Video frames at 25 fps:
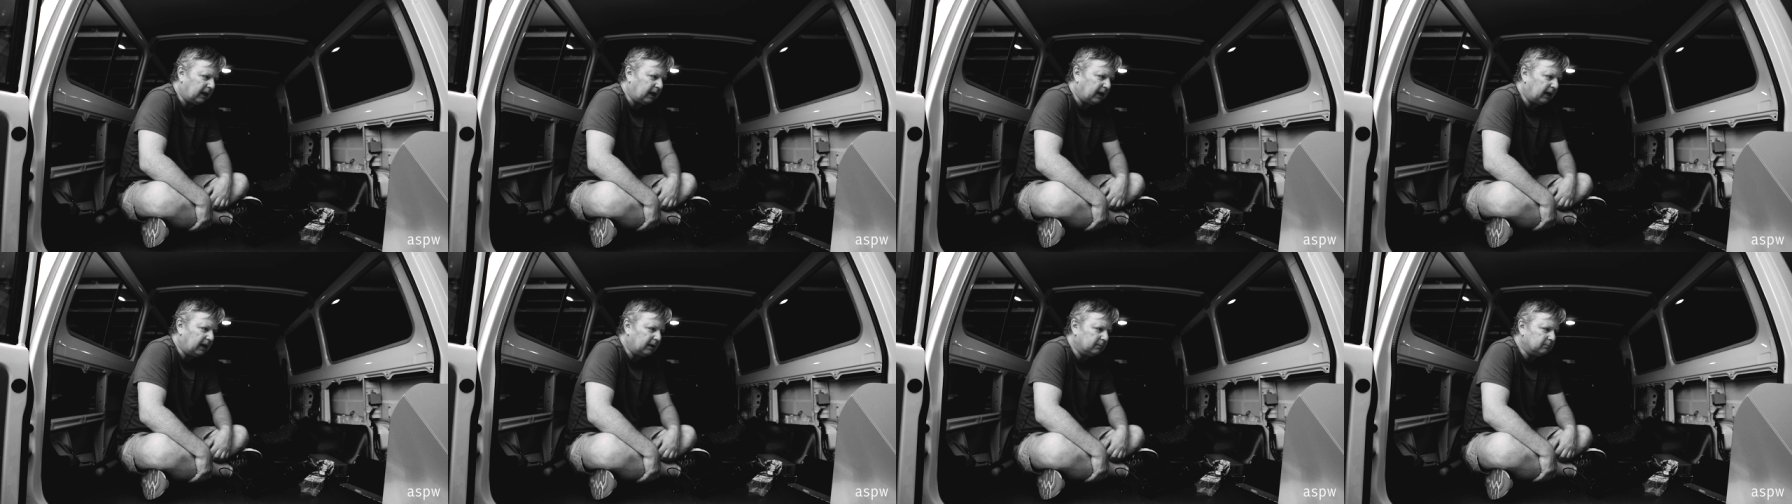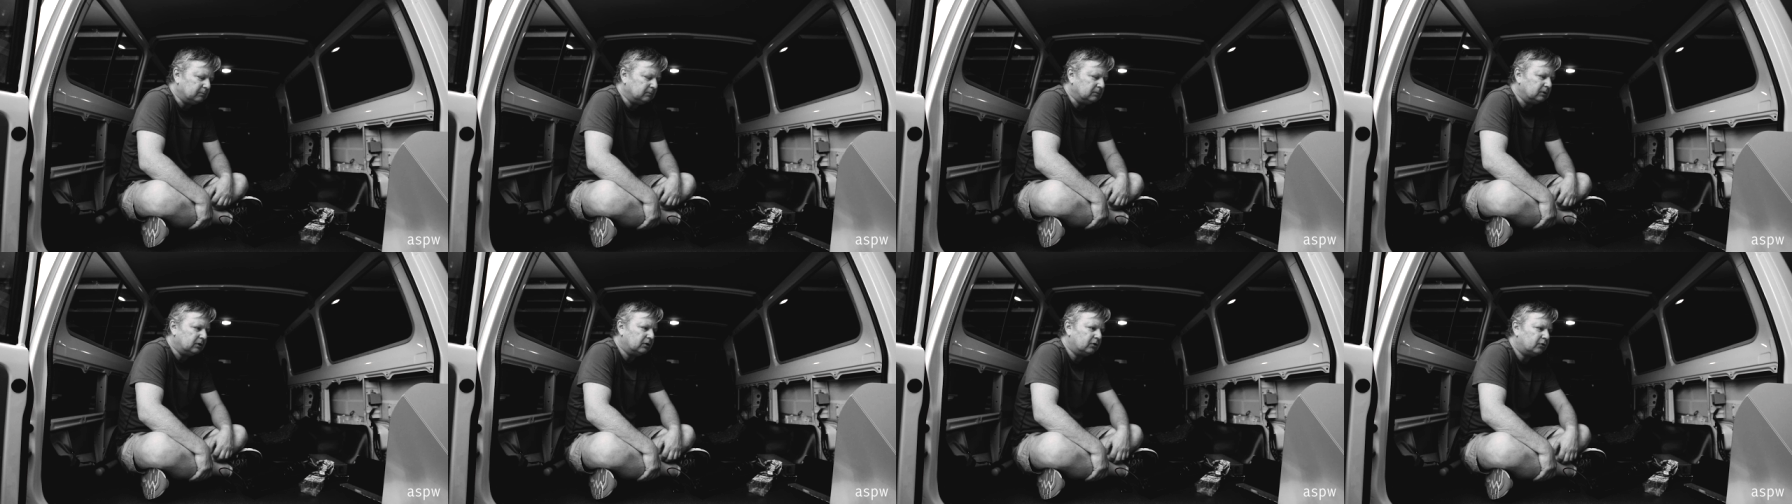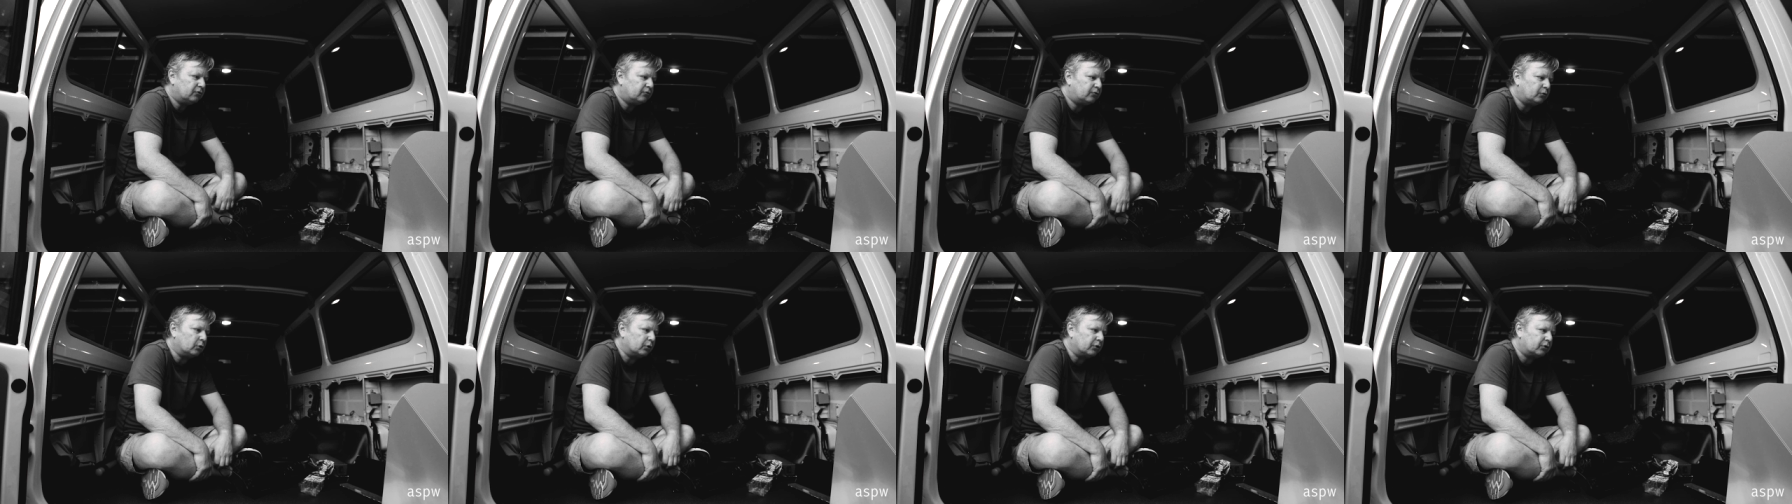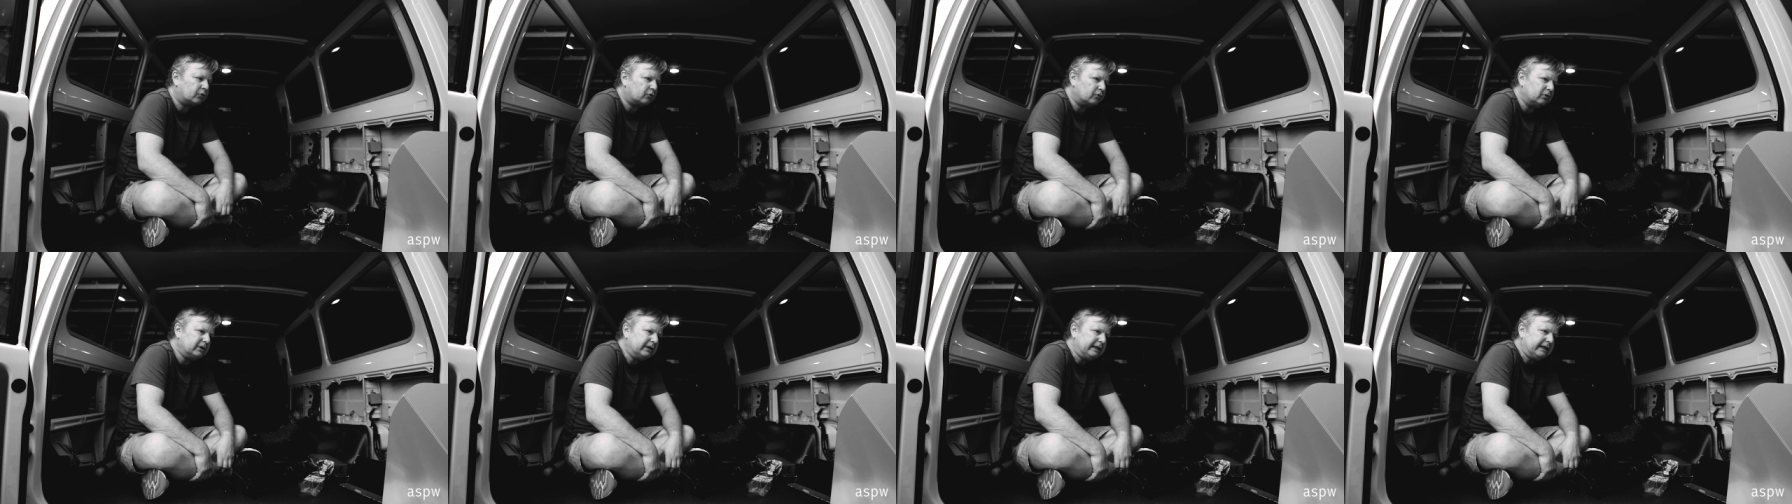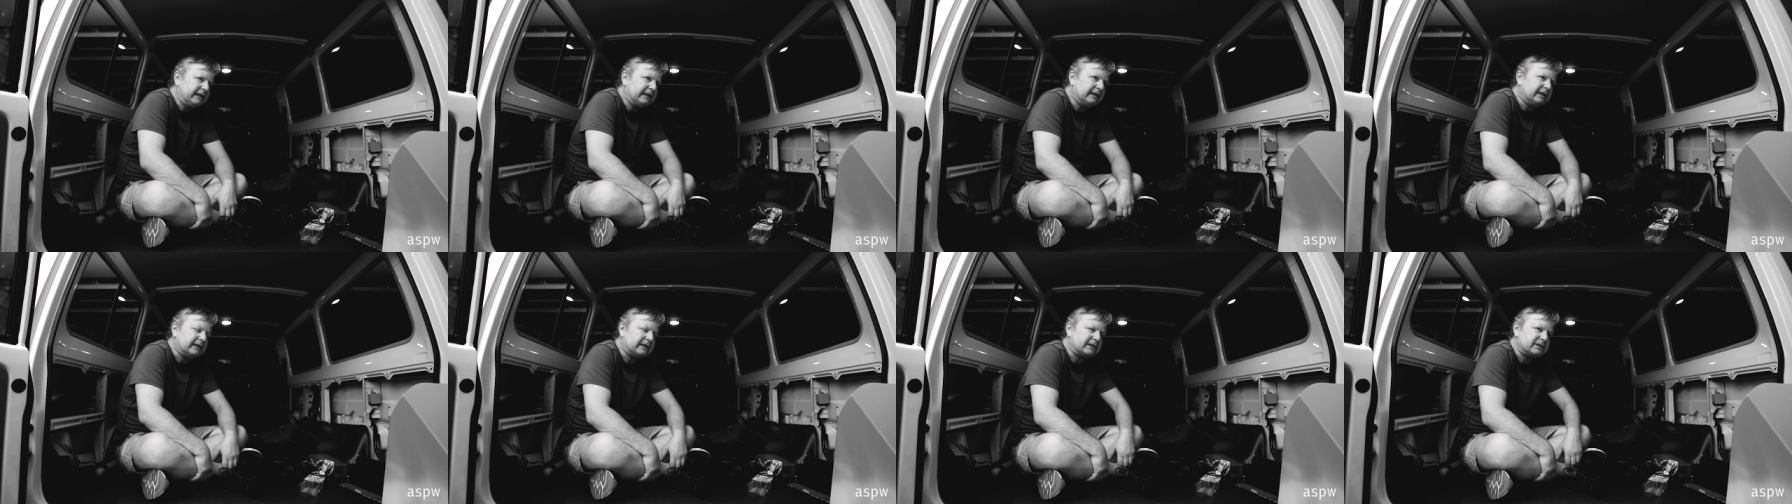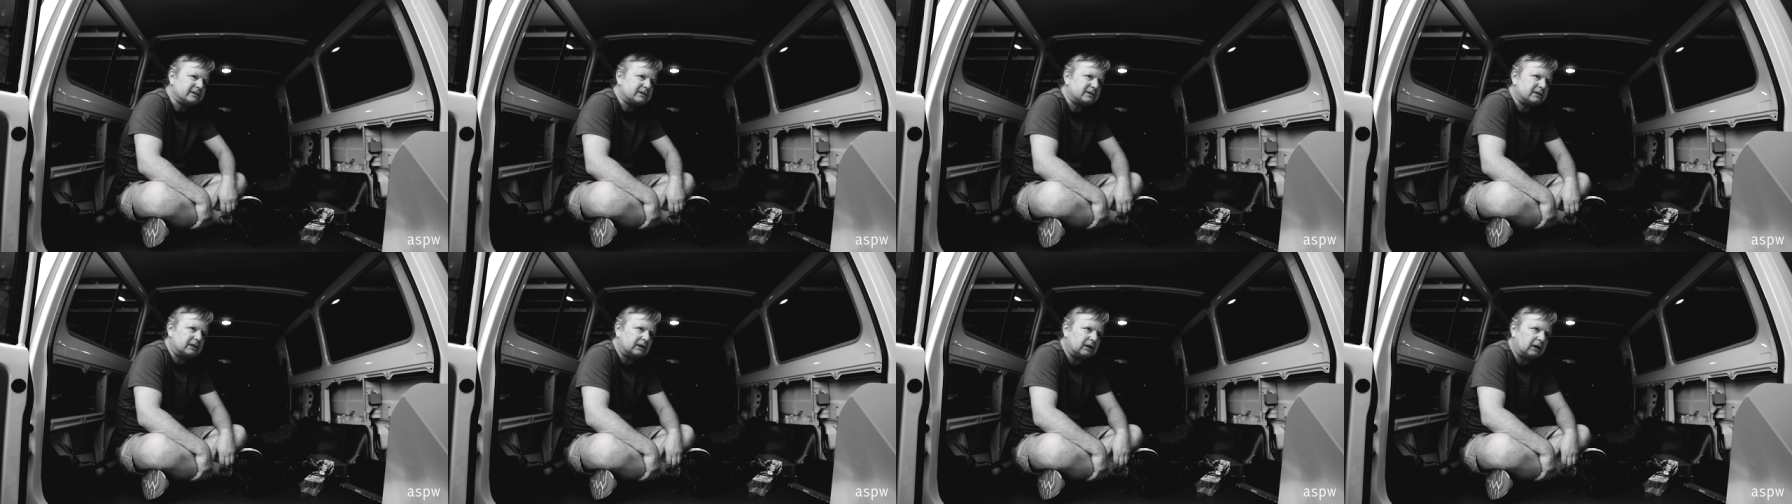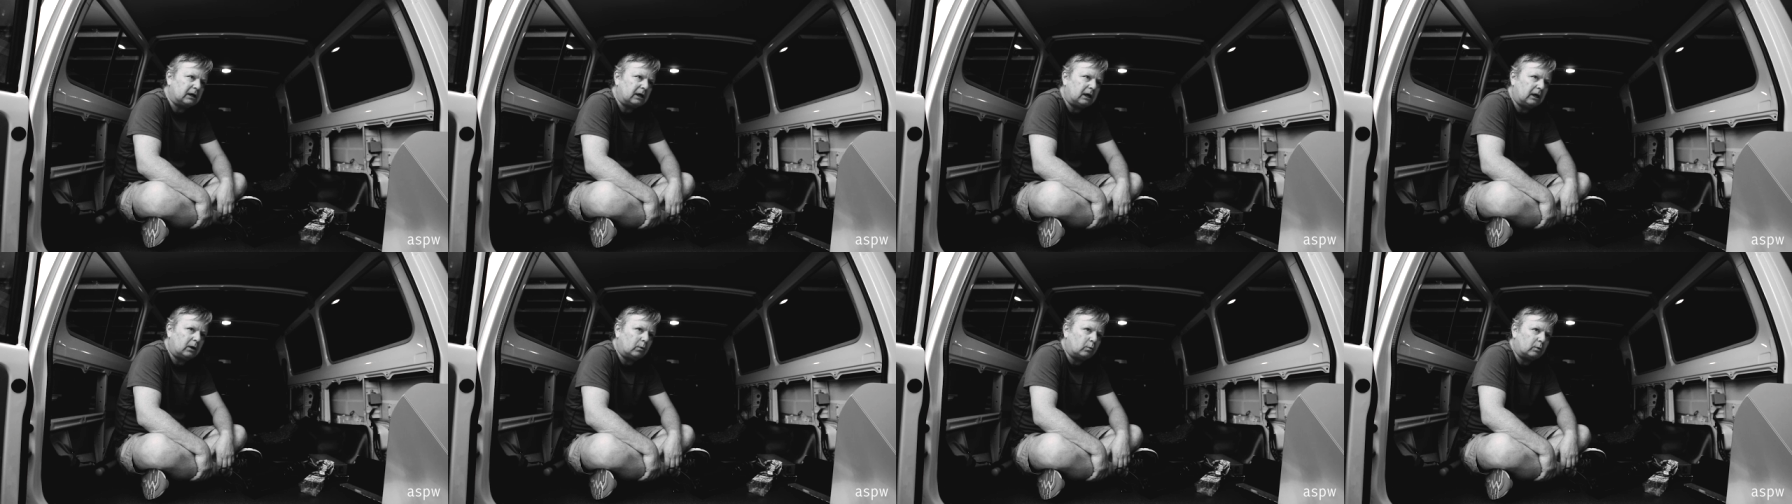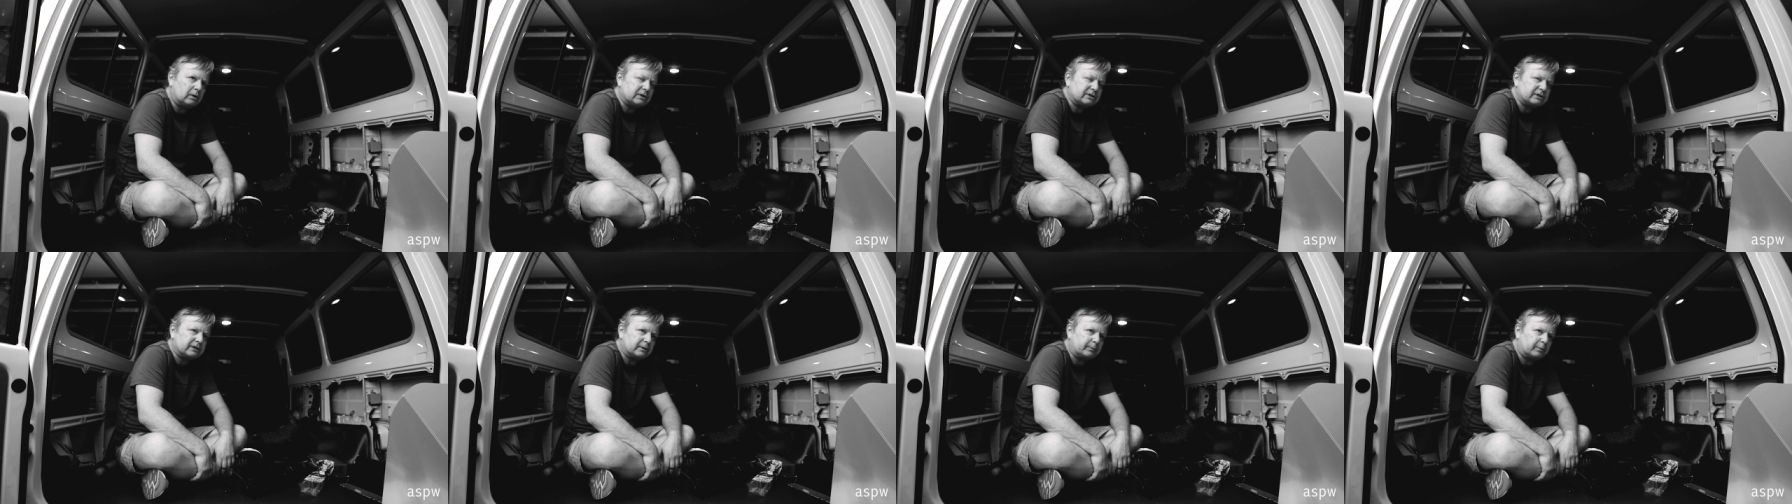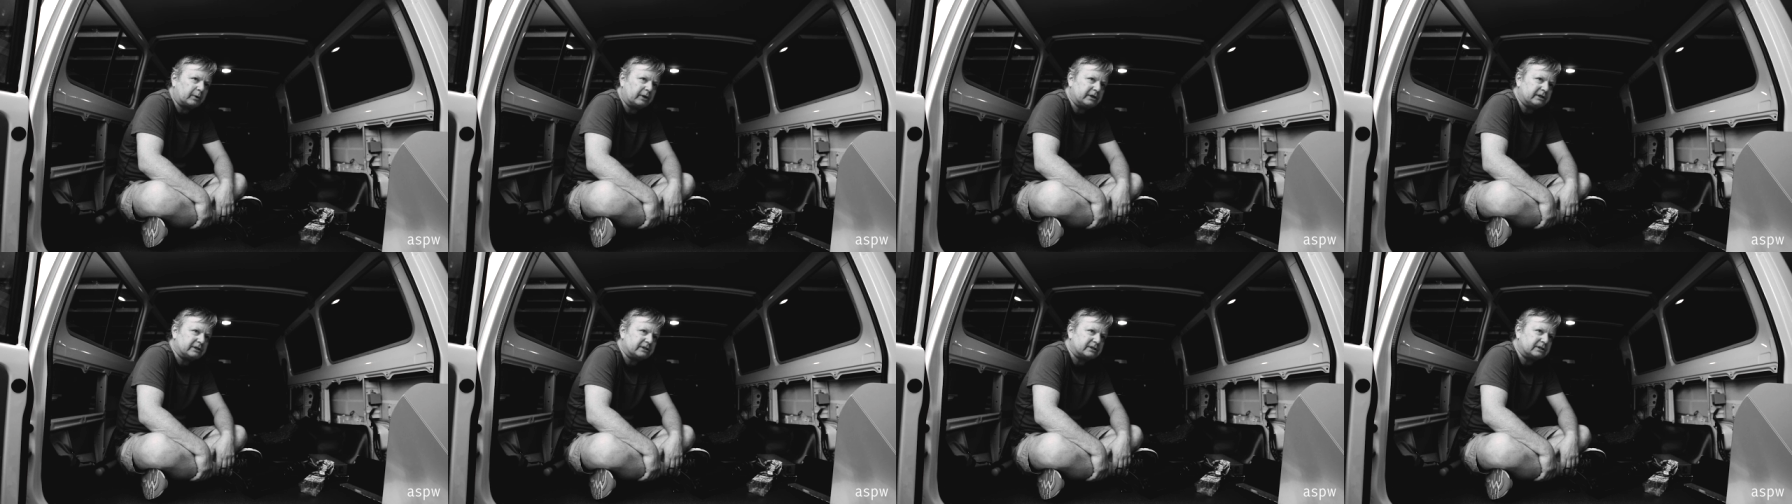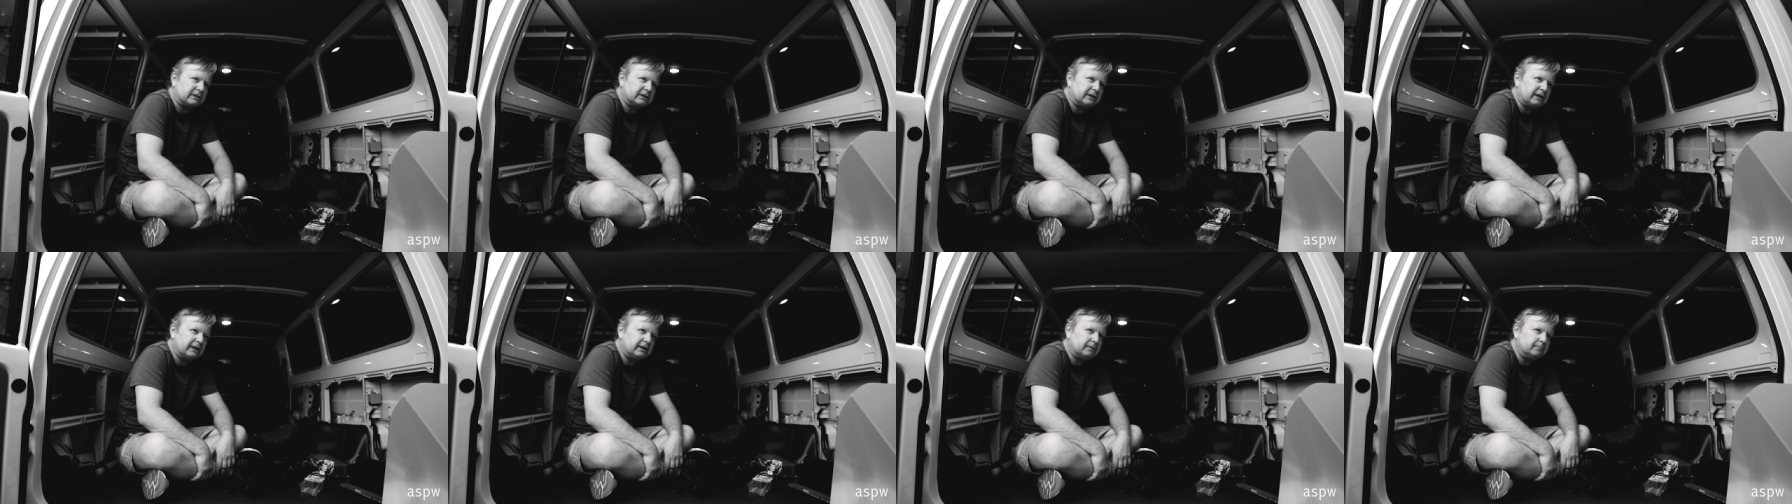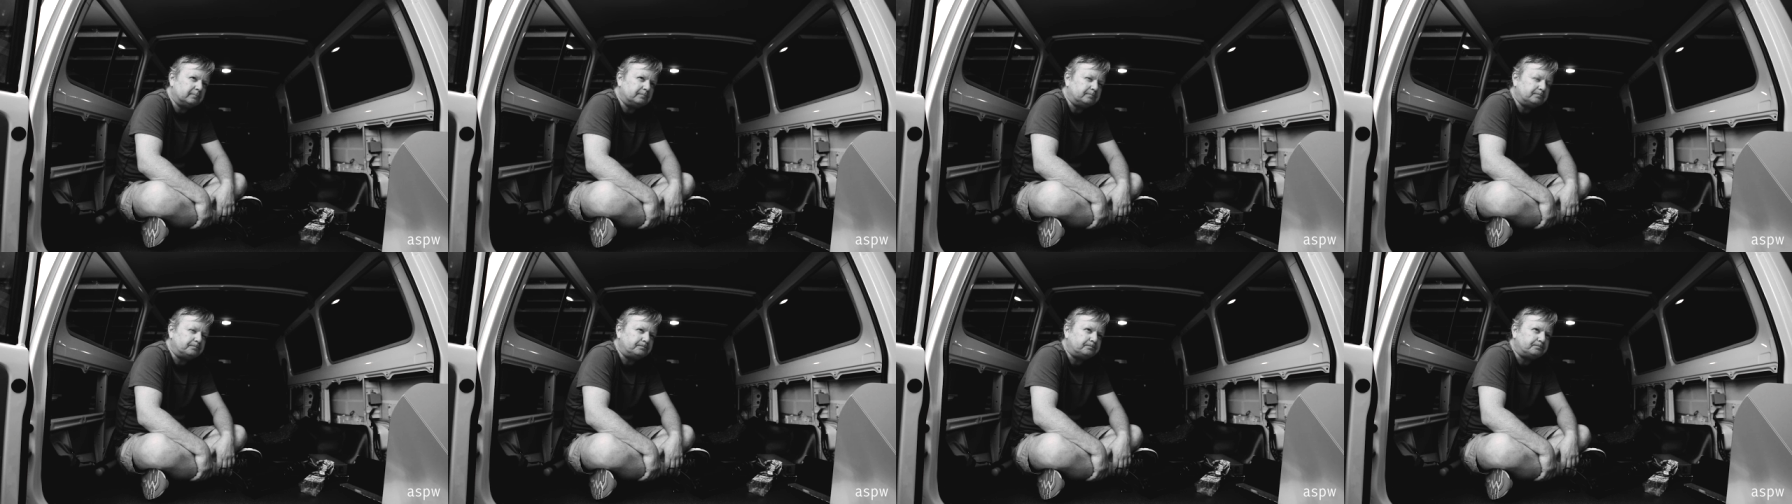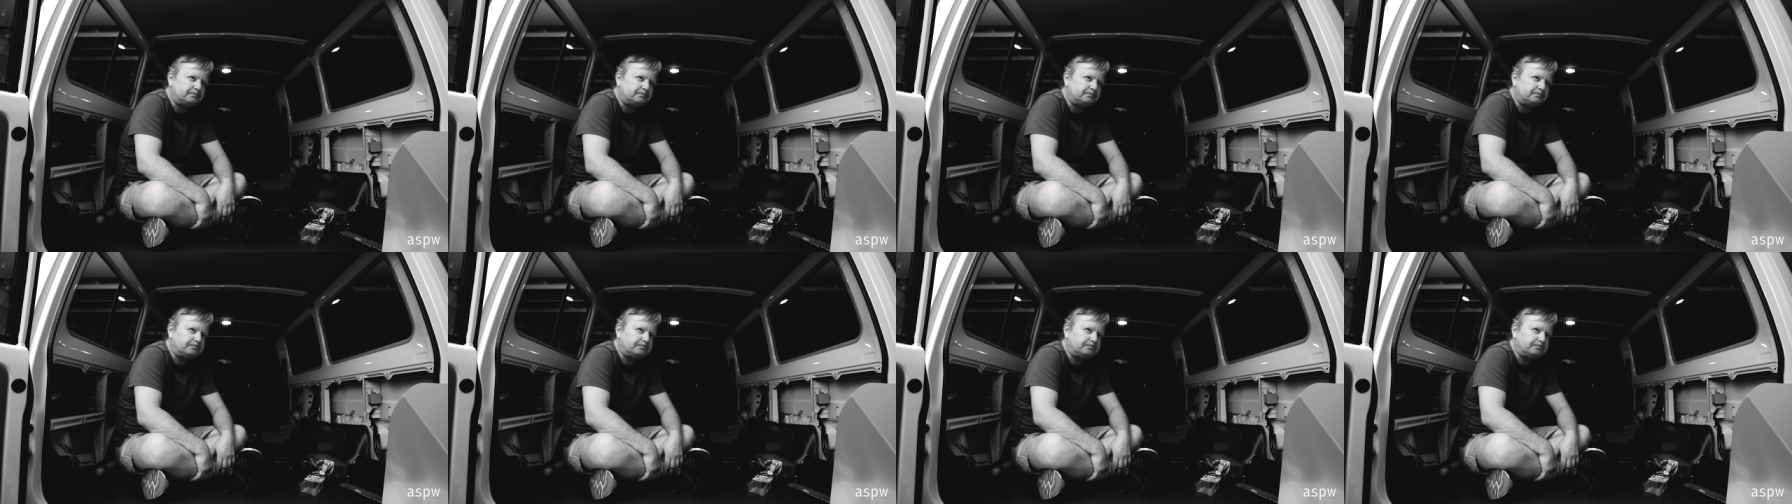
um, for three years I was an apprentice and then